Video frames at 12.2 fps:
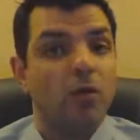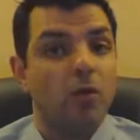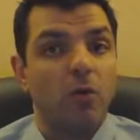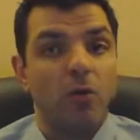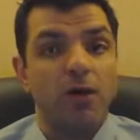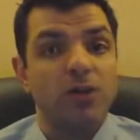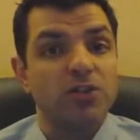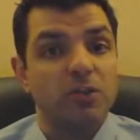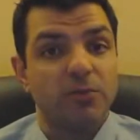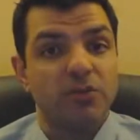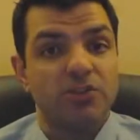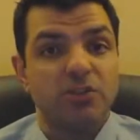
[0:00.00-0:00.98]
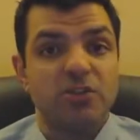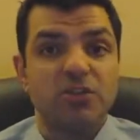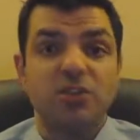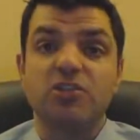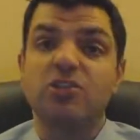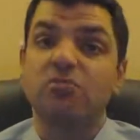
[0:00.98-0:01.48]
Or in some
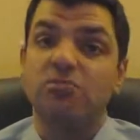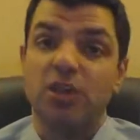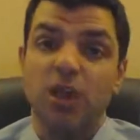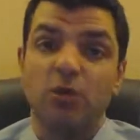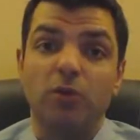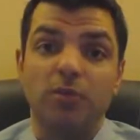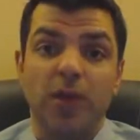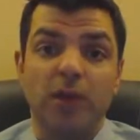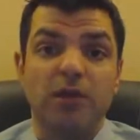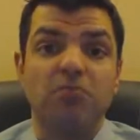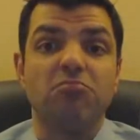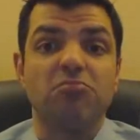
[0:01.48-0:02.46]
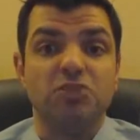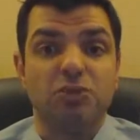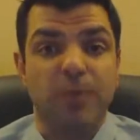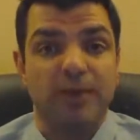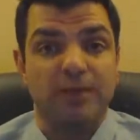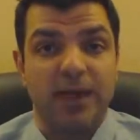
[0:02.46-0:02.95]
instances, they will make
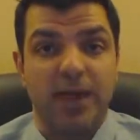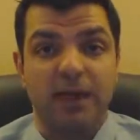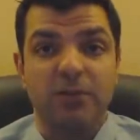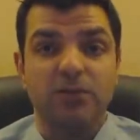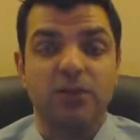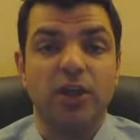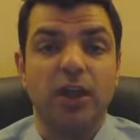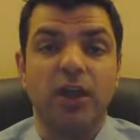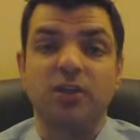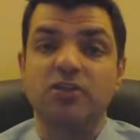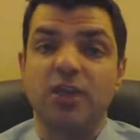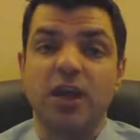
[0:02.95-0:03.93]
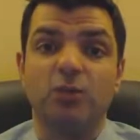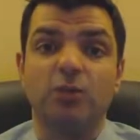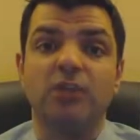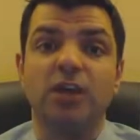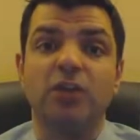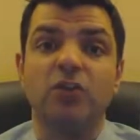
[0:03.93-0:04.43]
spectacular gains and
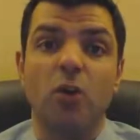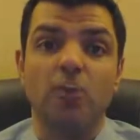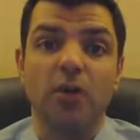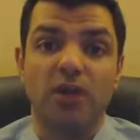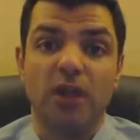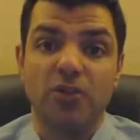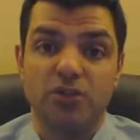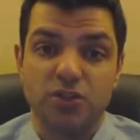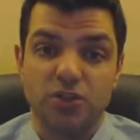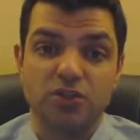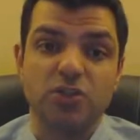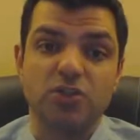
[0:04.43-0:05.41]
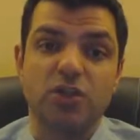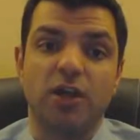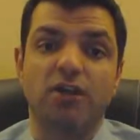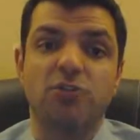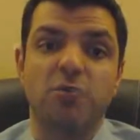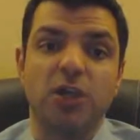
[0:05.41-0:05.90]
will take no medications, just
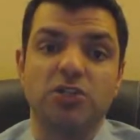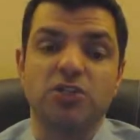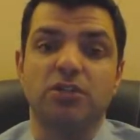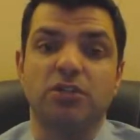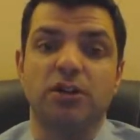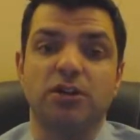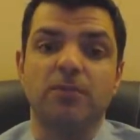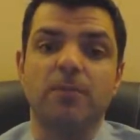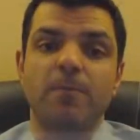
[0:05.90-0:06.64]
like this patient did.